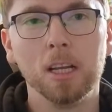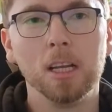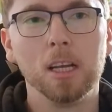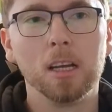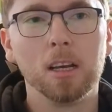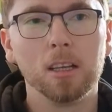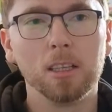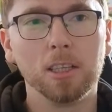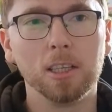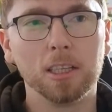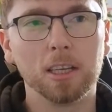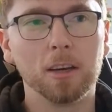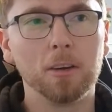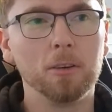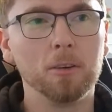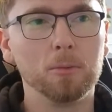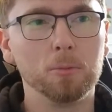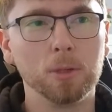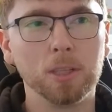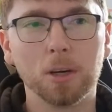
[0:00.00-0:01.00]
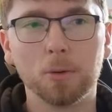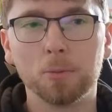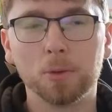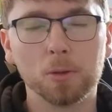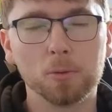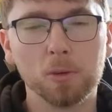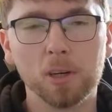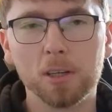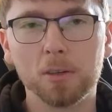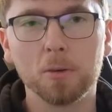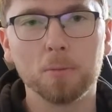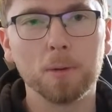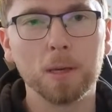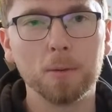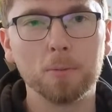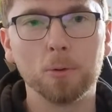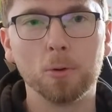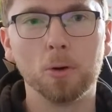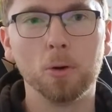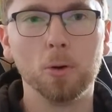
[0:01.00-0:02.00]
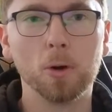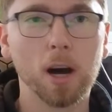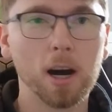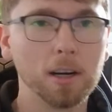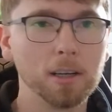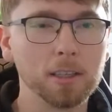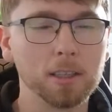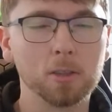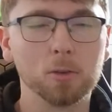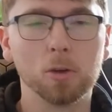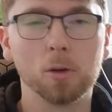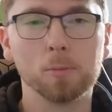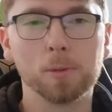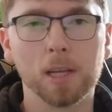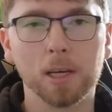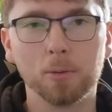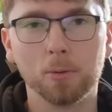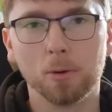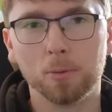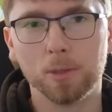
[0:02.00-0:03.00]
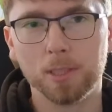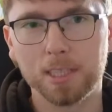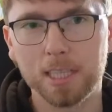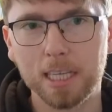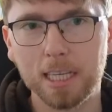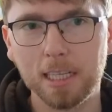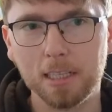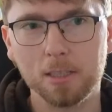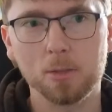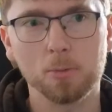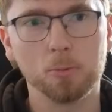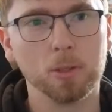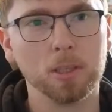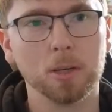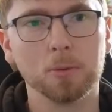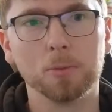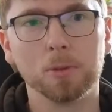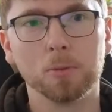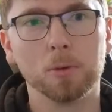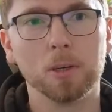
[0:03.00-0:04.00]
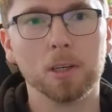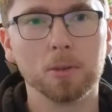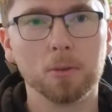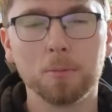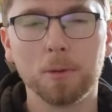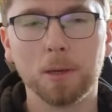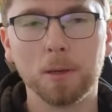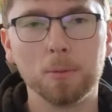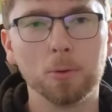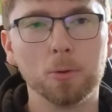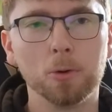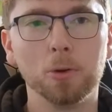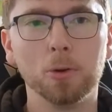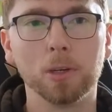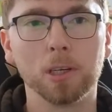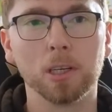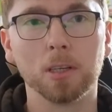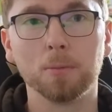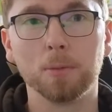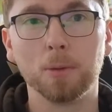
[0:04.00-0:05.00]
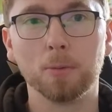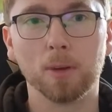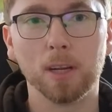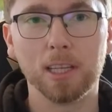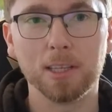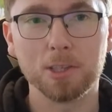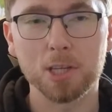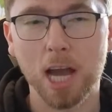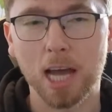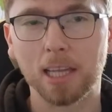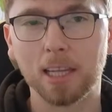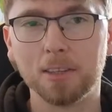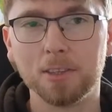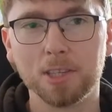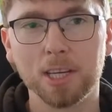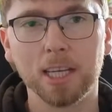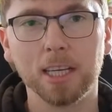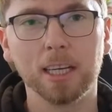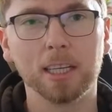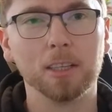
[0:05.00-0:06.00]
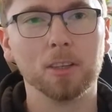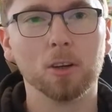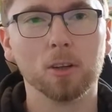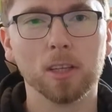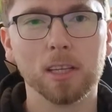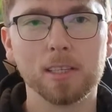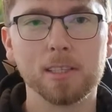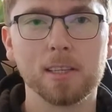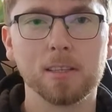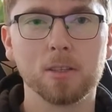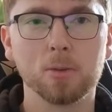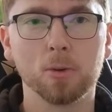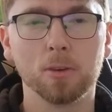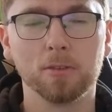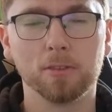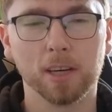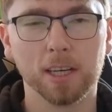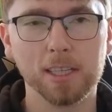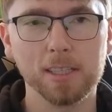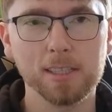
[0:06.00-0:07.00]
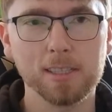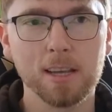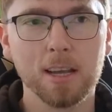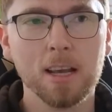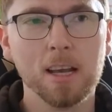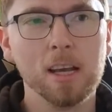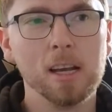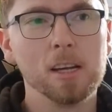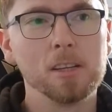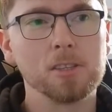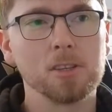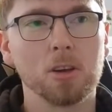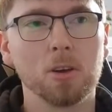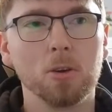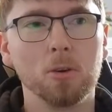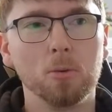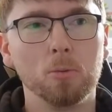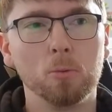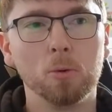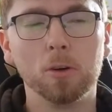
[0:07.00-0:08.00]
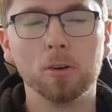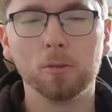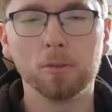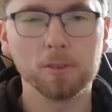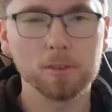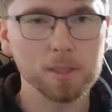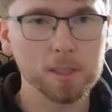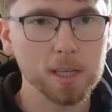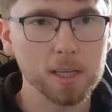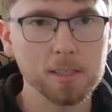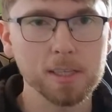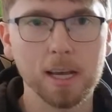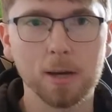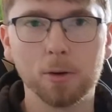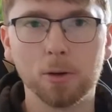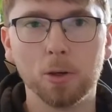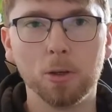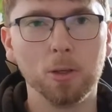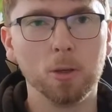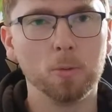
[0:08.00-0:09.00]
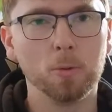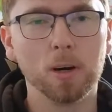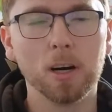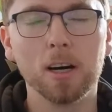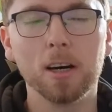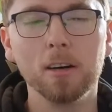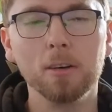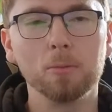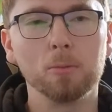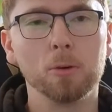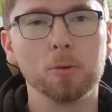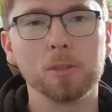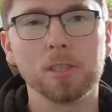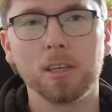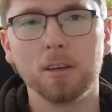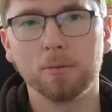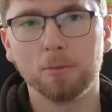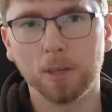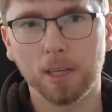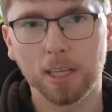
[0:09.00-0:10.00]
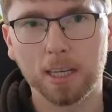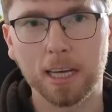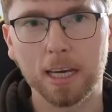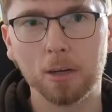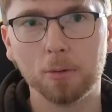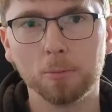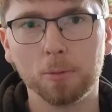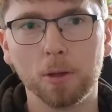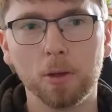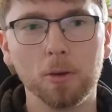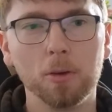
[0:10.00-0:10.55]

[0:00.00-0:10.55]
We don't want to work with people who aren't going to apply what we teach. We don't want to work with people who are going to be really challenging and not listen to advice. So we'll suss out who you are. We'll see if we can help you.